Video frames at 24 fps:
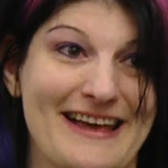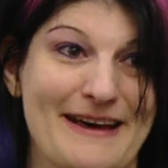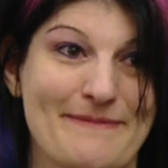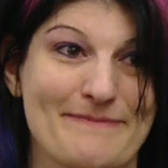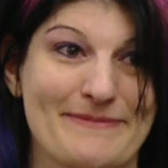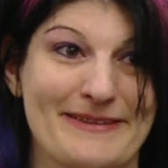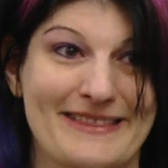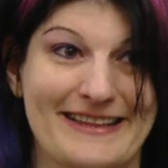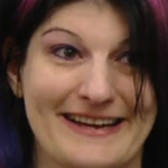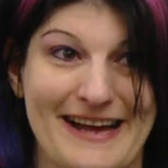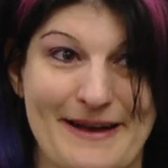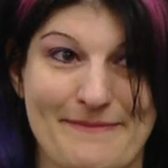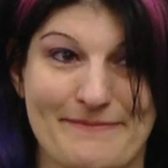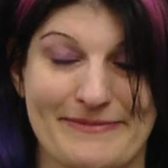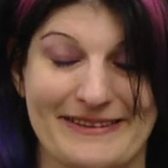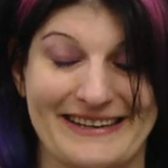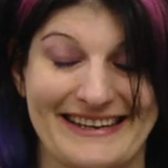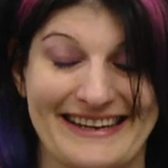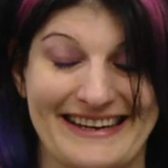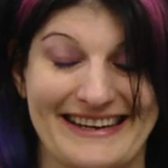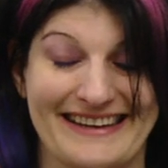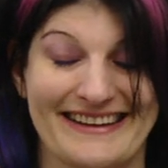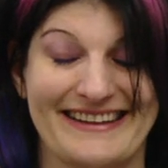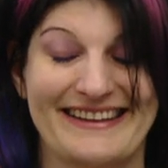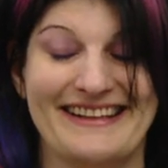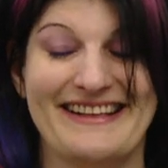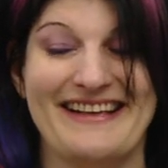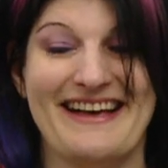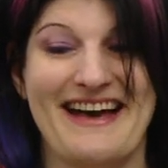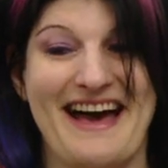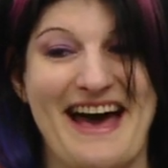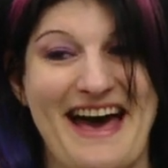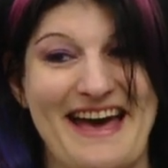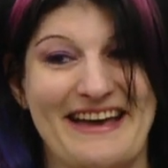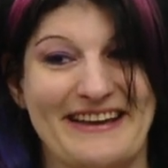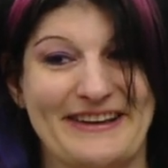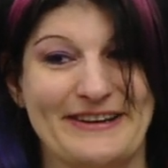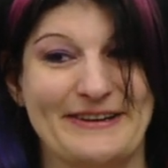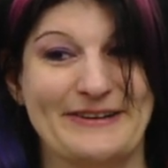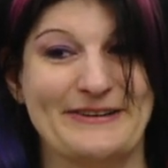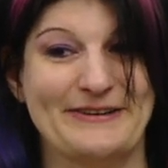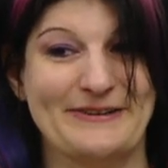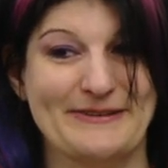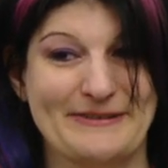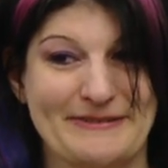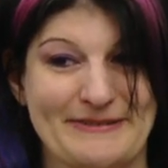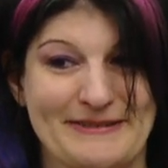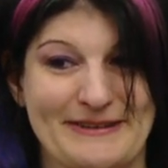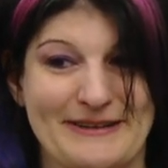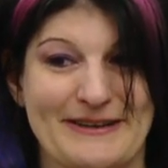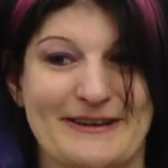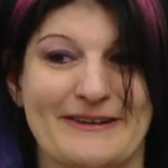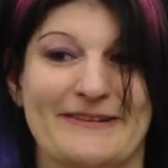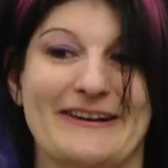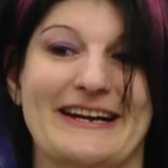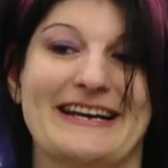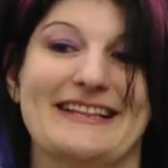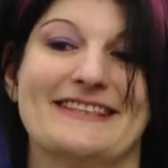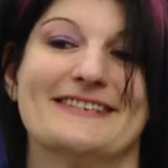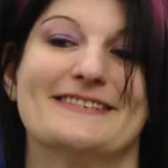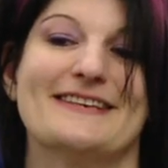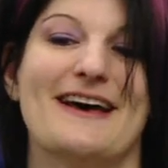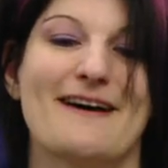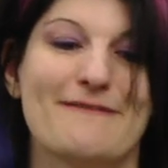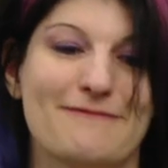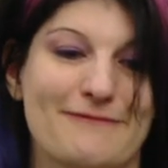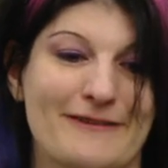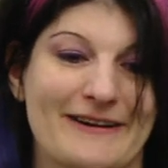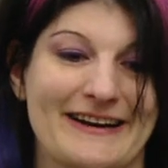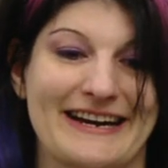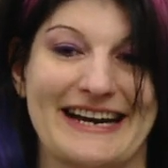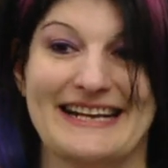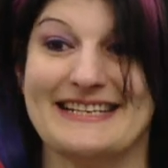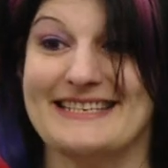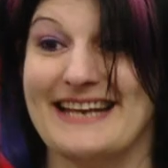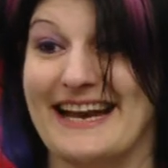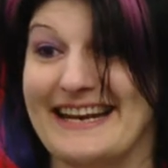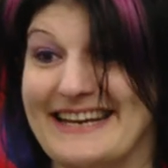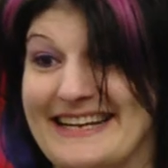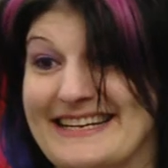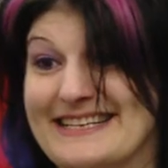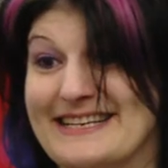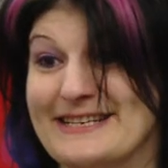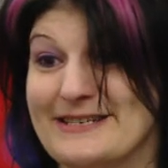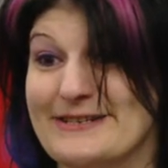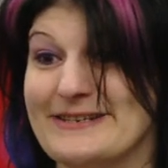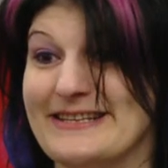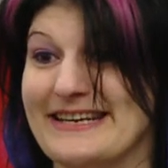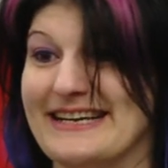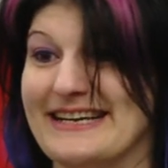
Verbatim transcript: up the company who created the software, and I said, I need to do